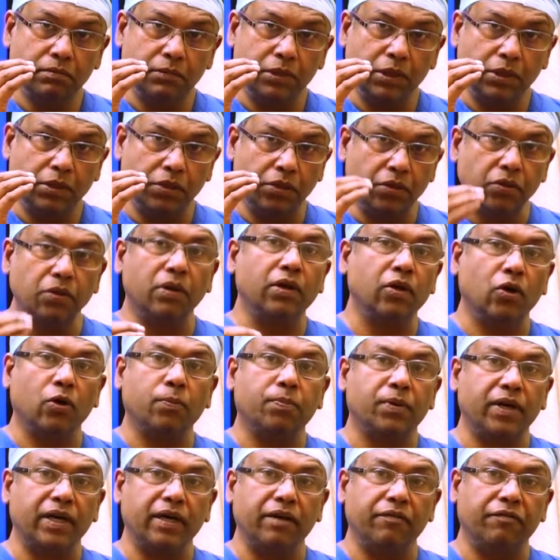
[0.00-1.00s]
You do an
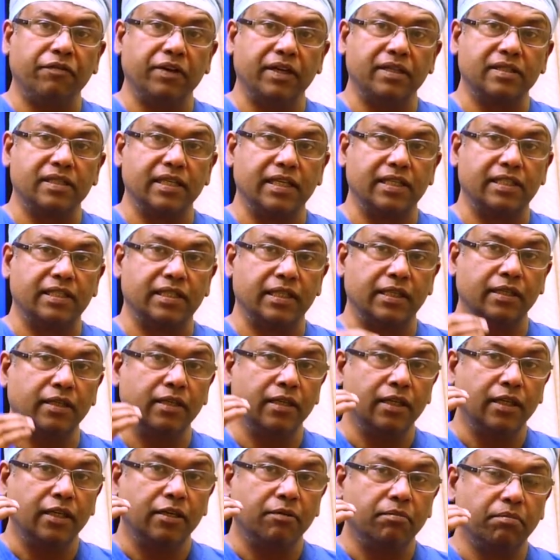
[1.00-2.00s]
operative fixation
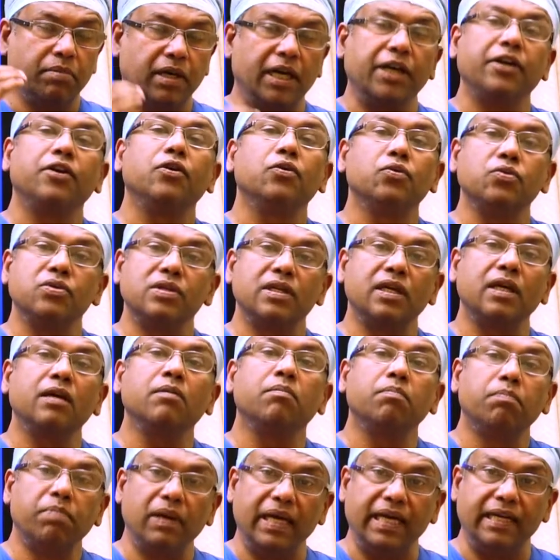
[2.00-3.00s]
by
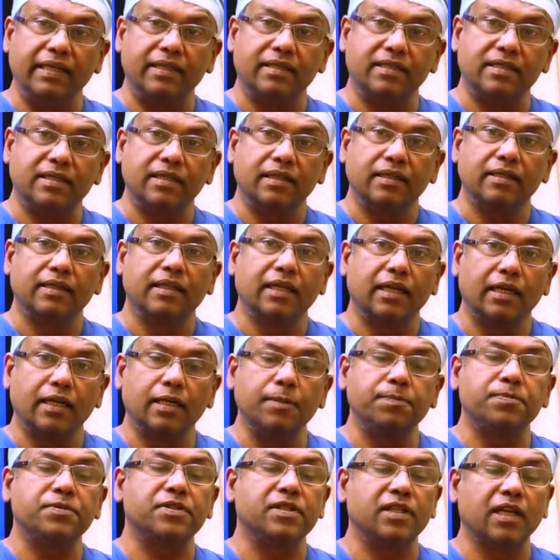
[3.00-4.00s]
using plates. The
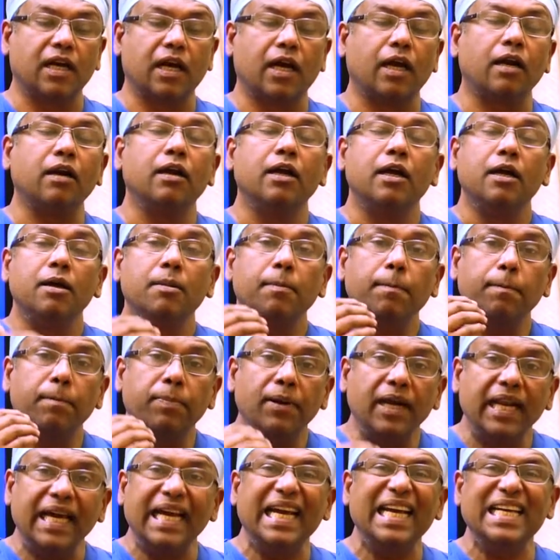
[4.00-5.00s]
ribs are
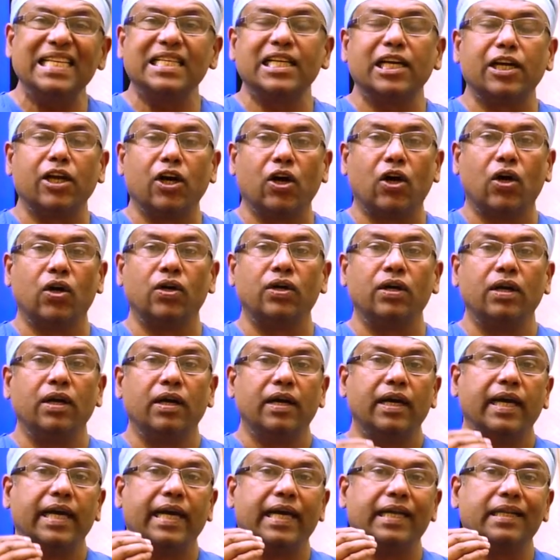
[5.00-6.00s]
plated on
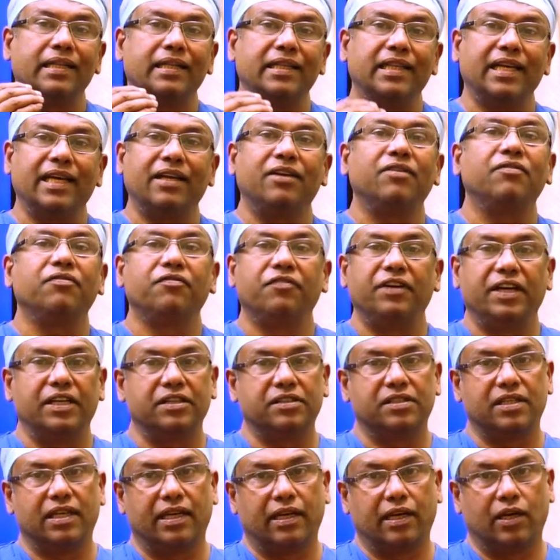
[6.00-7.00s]
and then
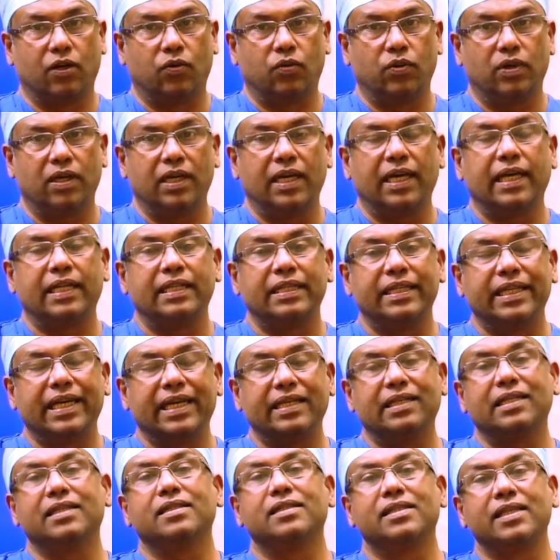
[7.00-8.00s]
fixed around. And
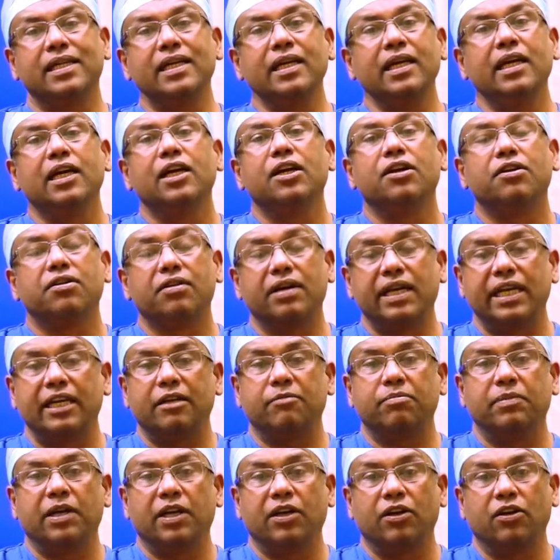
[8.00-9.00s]
that is the
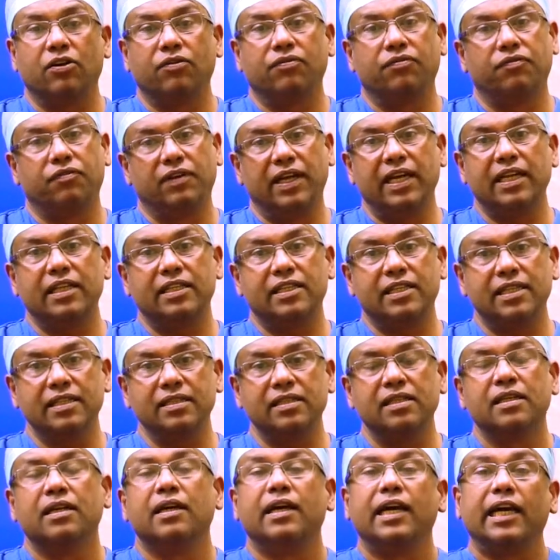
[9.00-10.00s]
treatment of flail
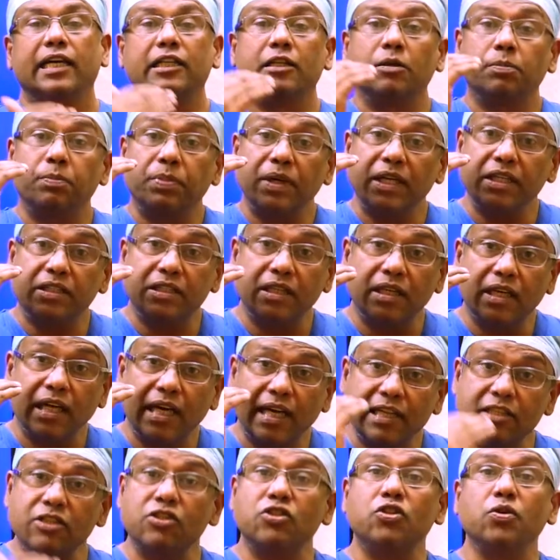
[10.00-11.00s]
chest, and the patient
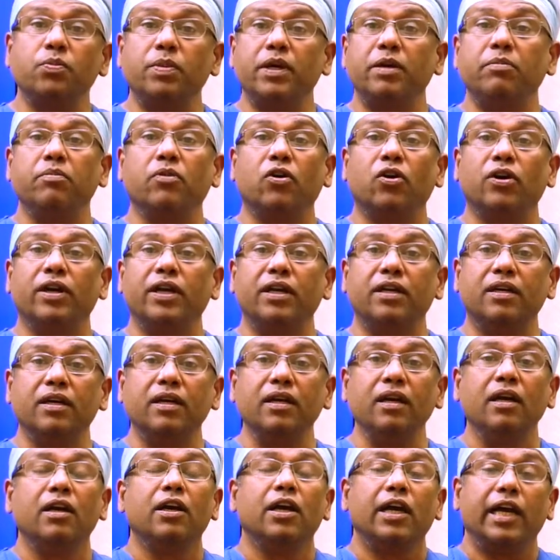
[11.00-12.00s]
has to be
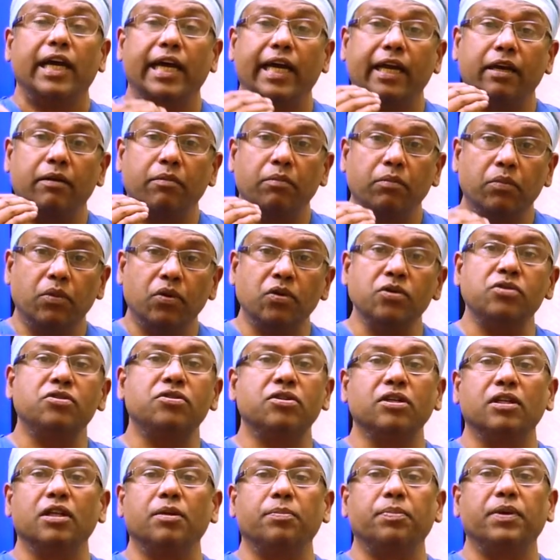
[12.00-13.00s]
monitored, and most
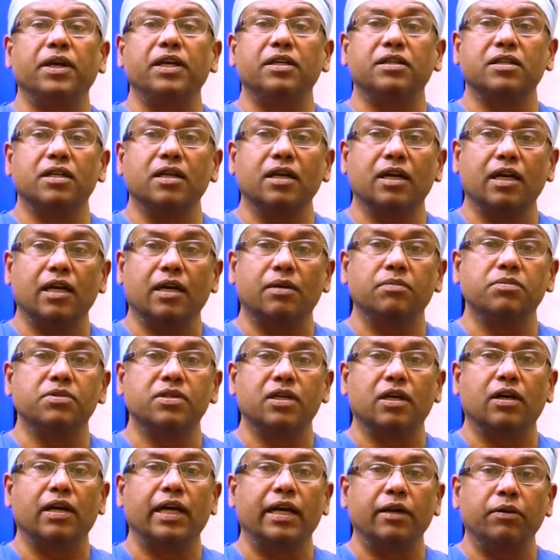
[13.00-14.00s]
of the patient comes
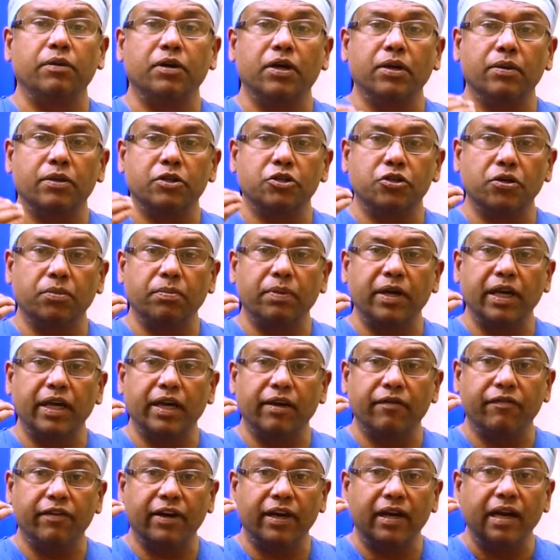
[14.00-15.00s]
and should be
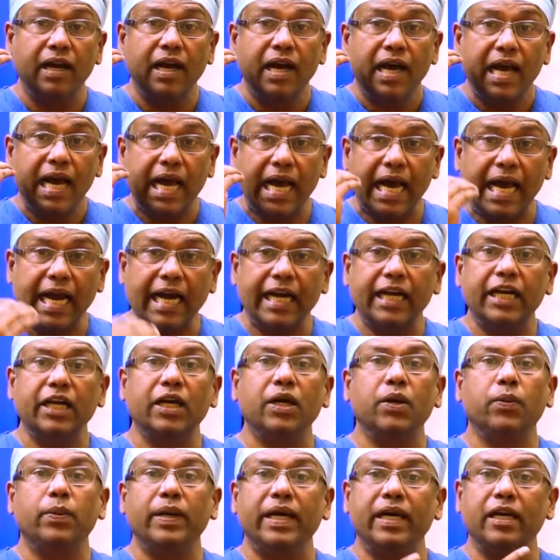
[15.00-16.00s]
given
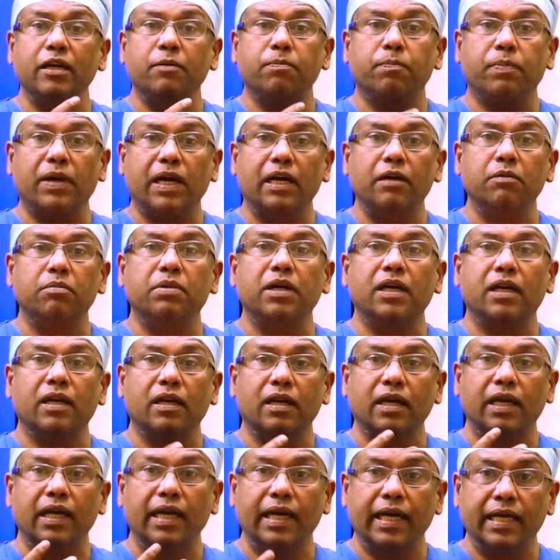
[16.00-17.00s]
adequate
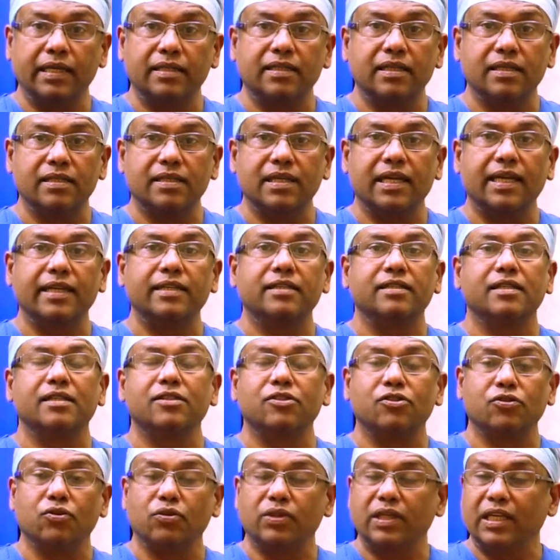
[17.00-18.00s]
pulmonary
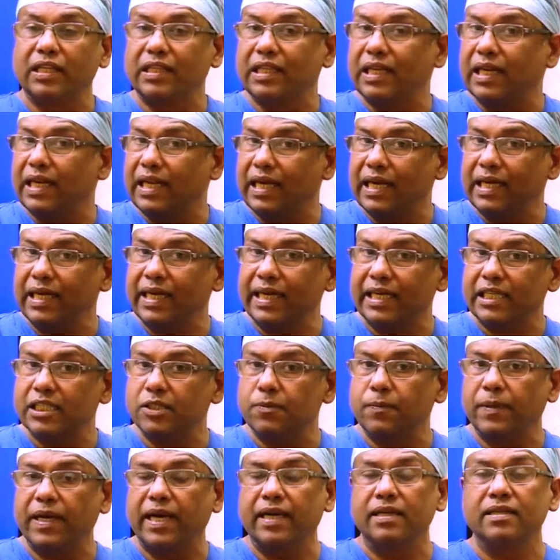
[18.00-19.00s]
exercises so that the lung
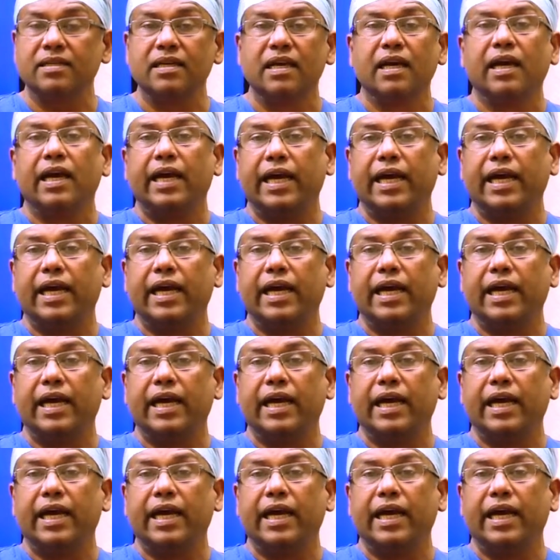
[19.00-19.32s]
expands.